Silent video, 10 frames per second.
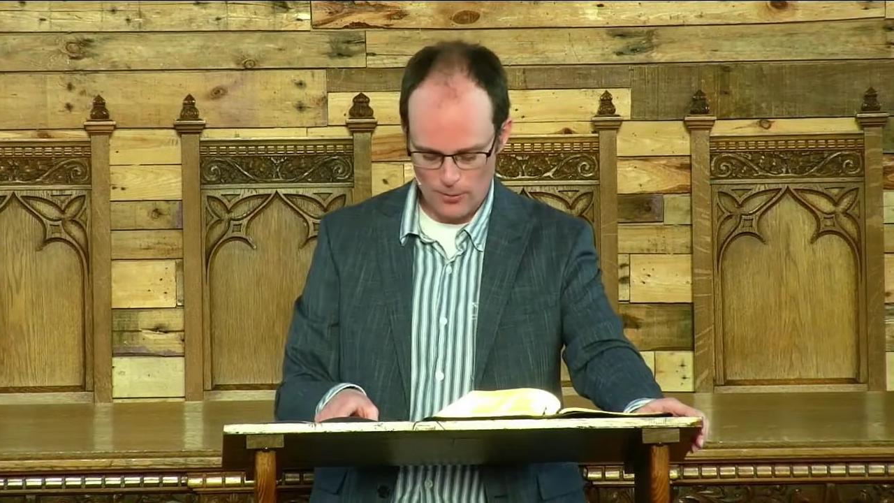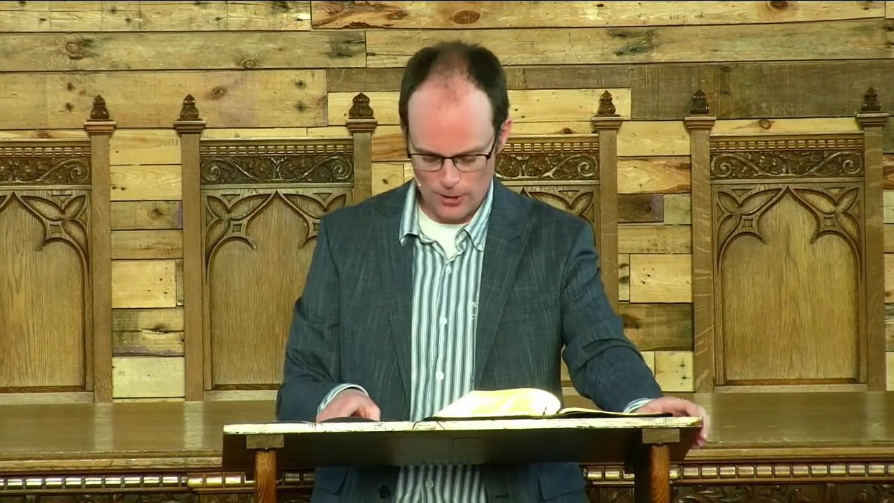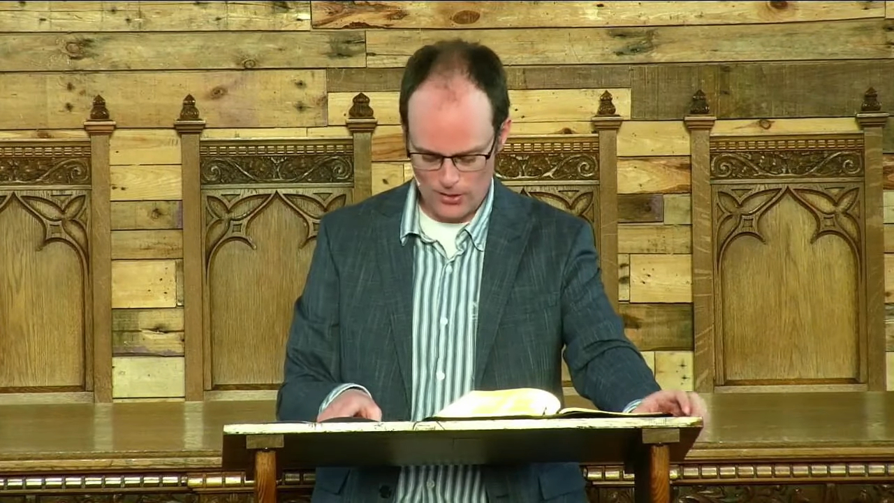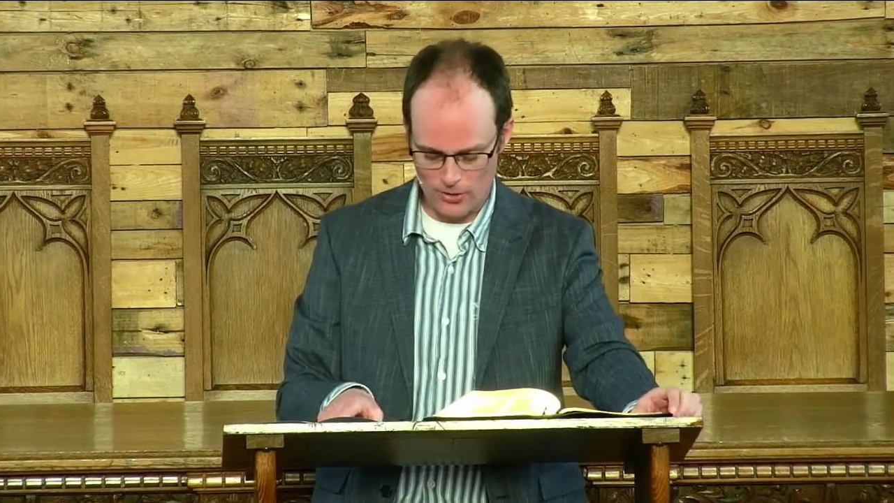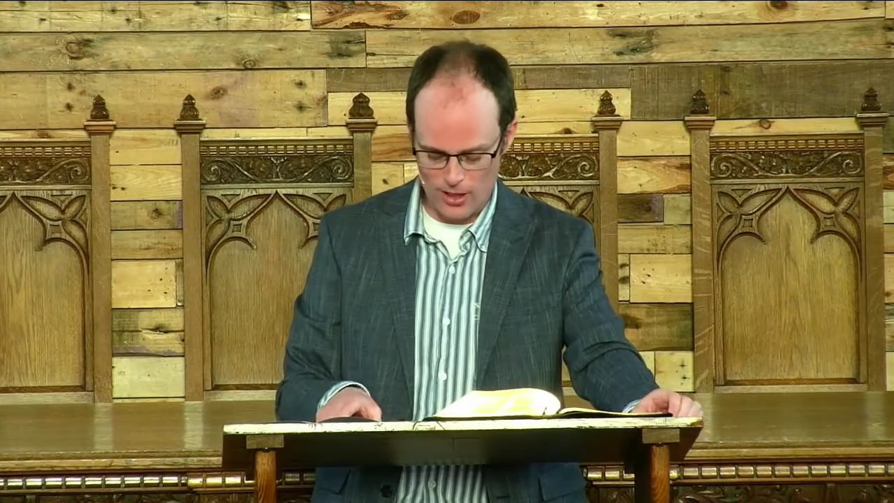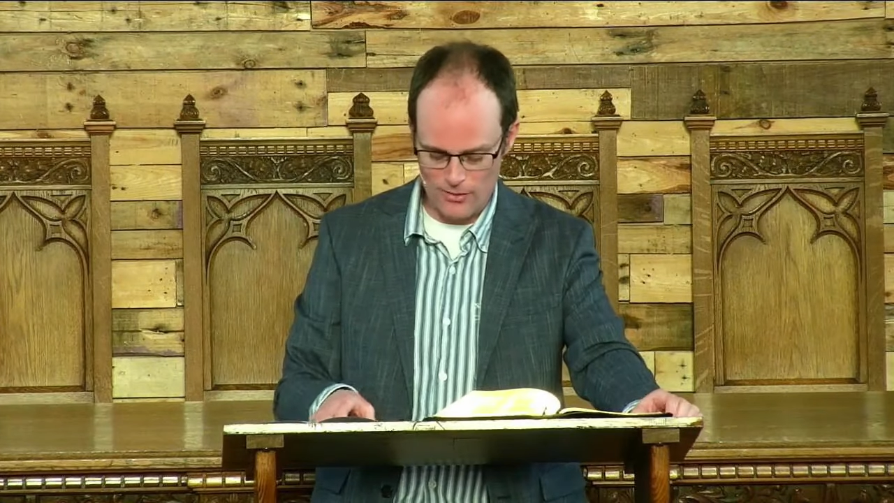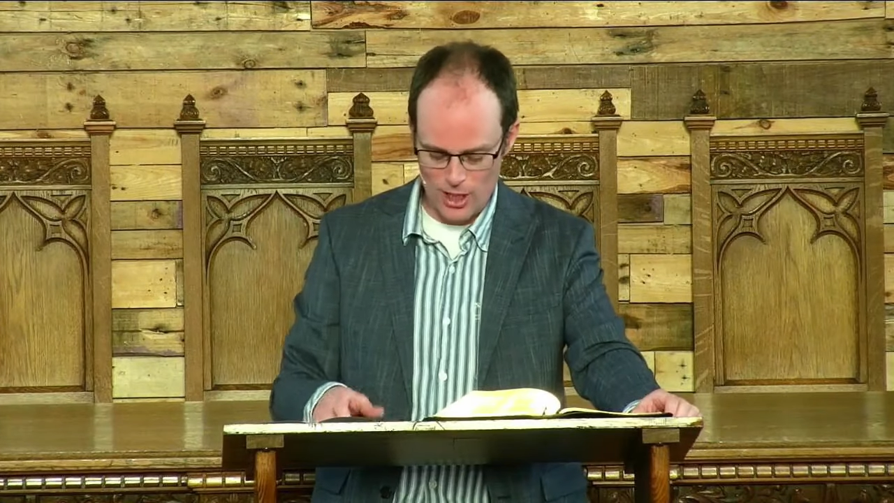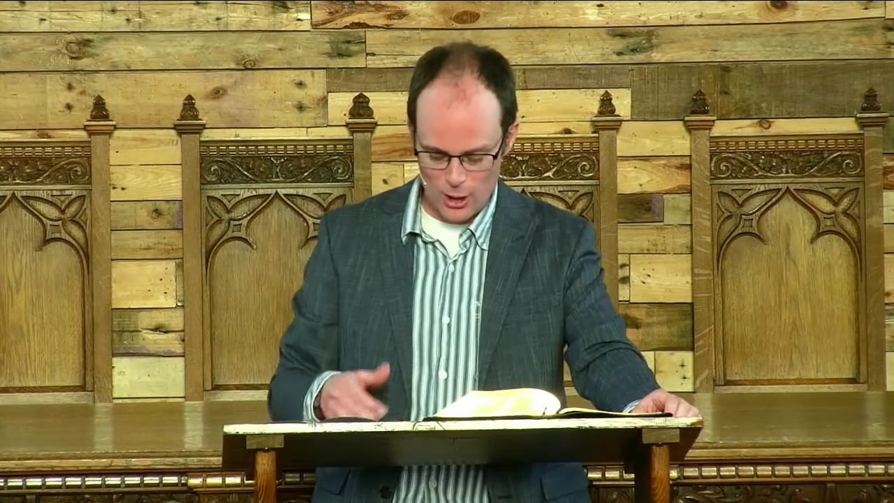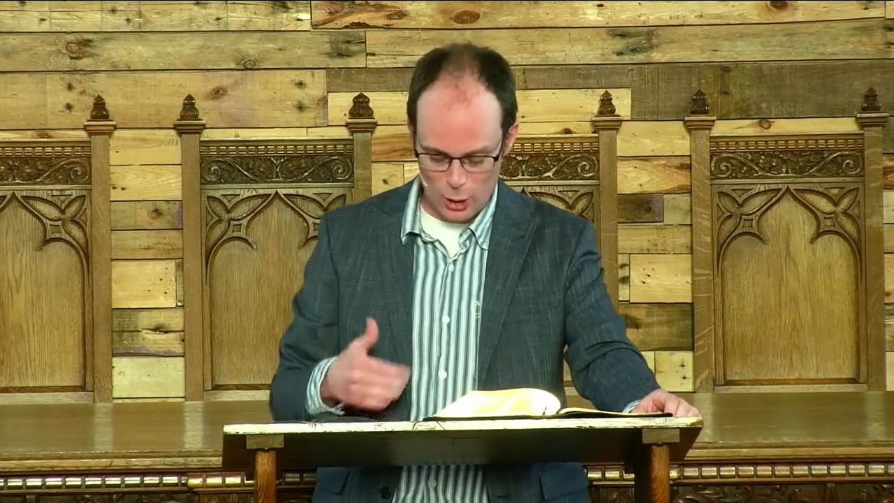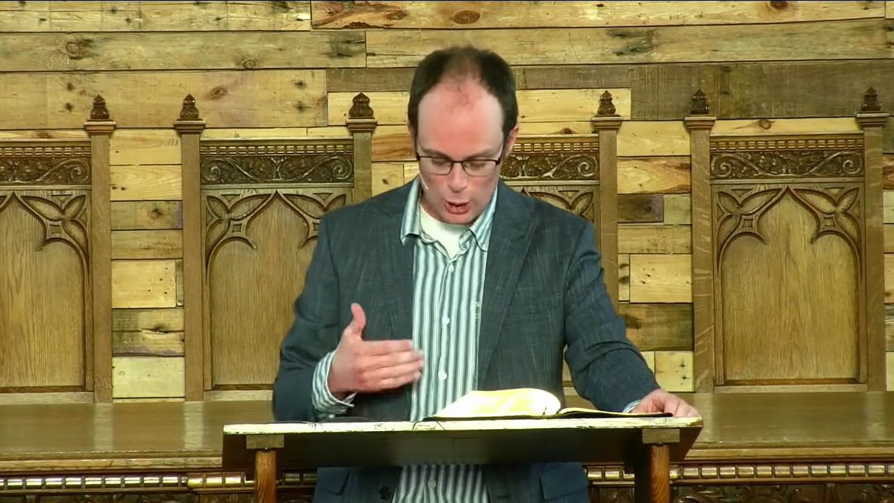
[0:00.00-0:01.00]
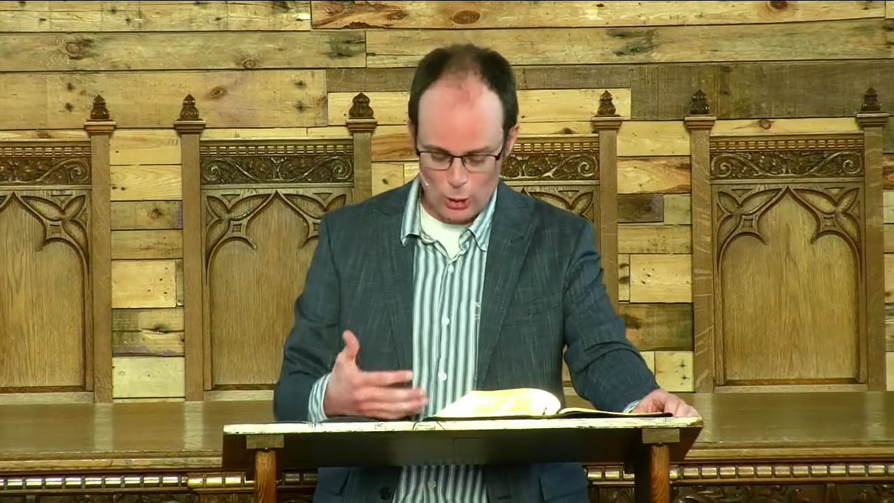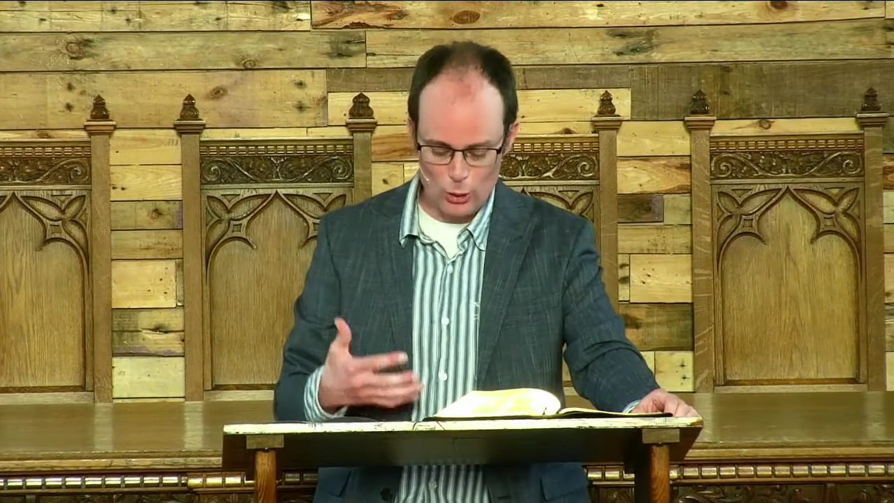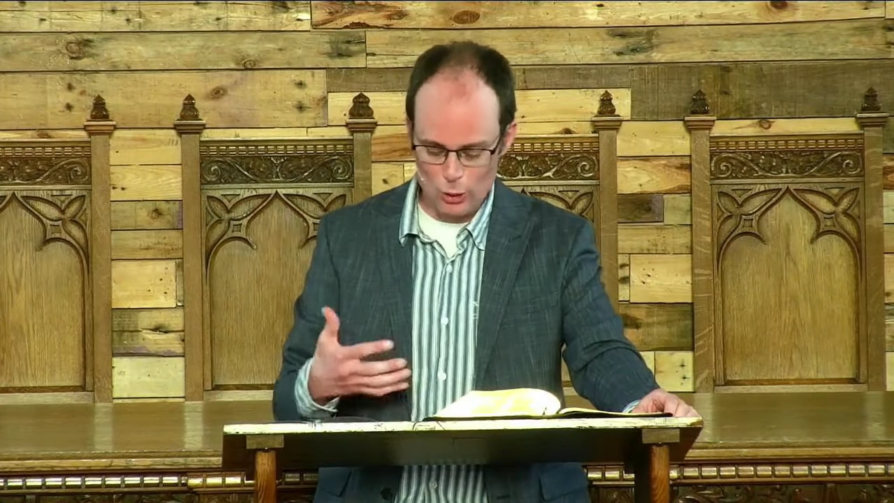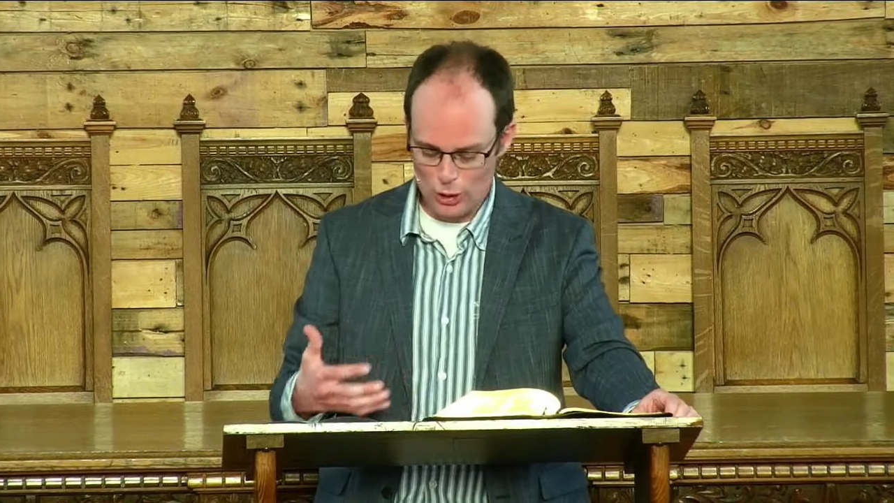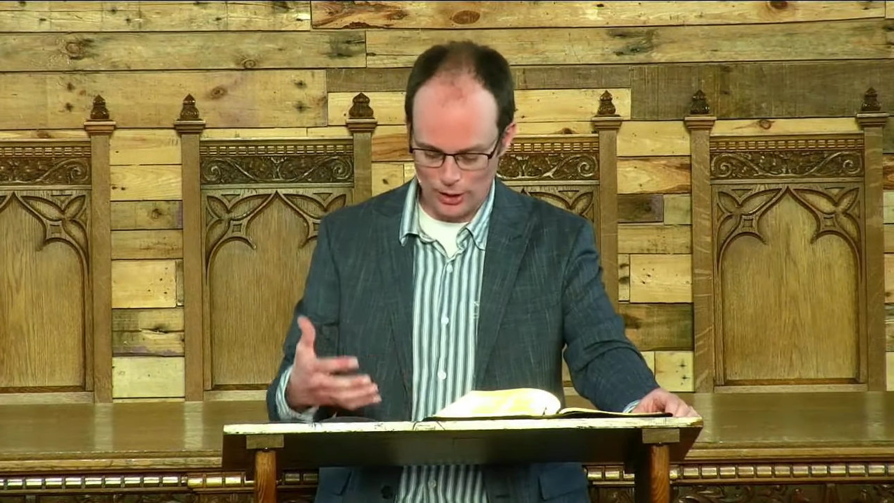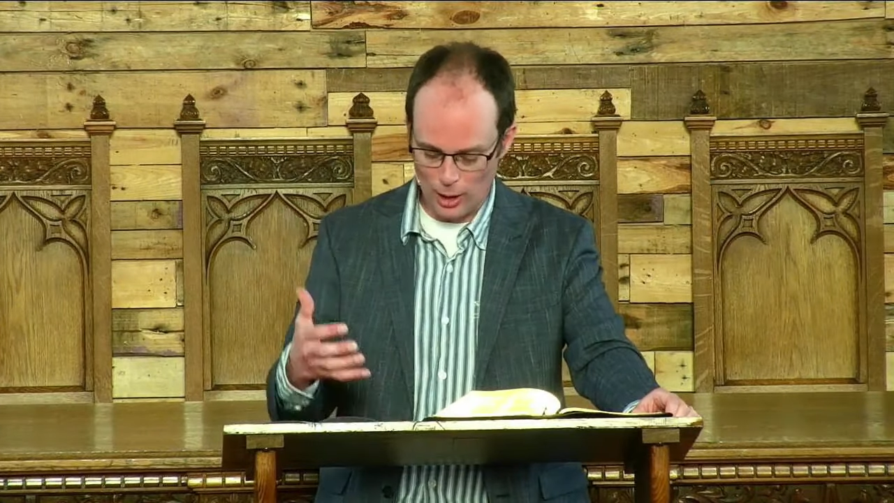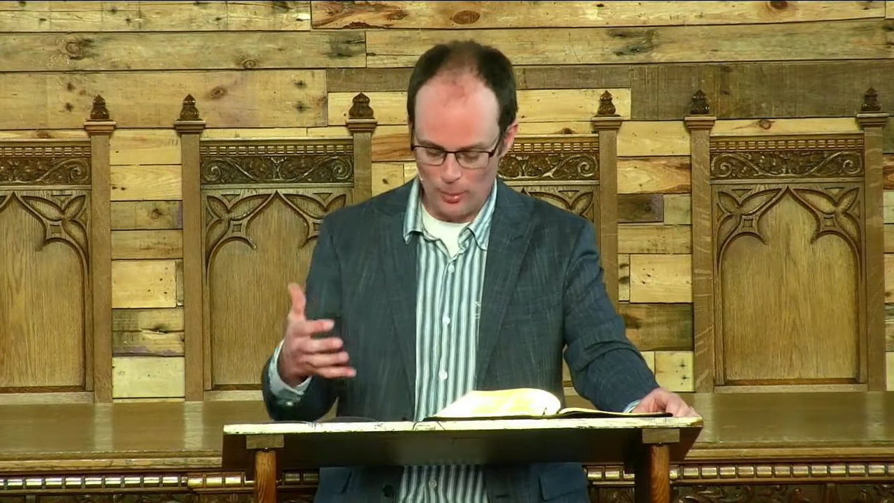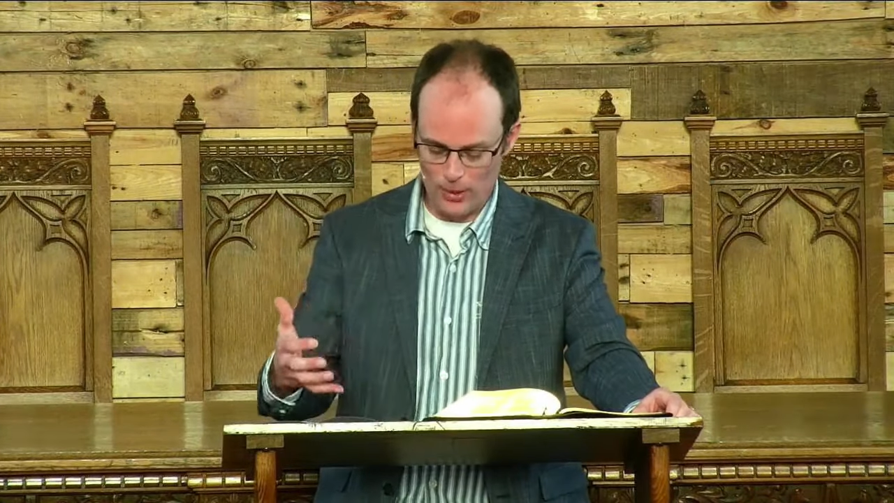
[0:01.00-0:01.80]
Verse 5 You shall